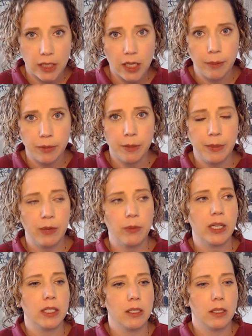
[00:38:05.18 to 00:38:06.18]
come to me when
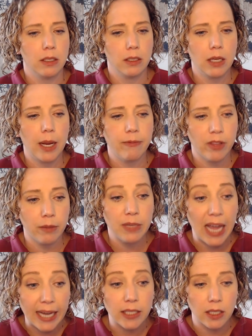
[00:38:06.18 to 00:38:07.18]
it's time for them
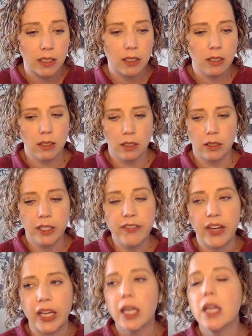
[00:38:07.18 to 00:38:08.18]
to exit
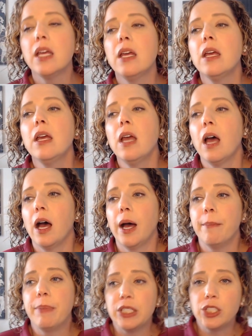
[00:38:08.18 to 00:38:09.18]
living.
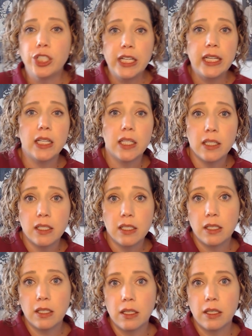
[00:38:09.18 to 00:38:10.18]
But she
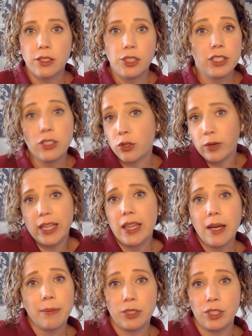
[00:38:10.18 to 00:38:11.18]
has a green
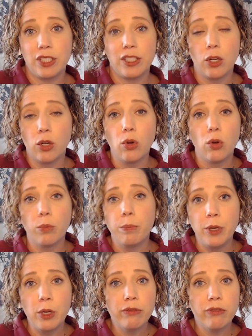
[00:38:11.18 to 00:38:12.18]
thumb. She's a
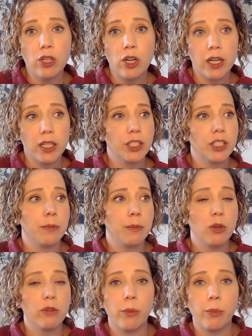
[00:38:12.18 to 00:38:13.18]
beautiful garden. She's a
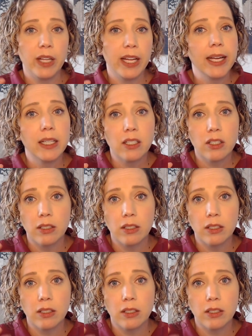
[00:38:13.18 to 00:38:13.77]
beautiful plant,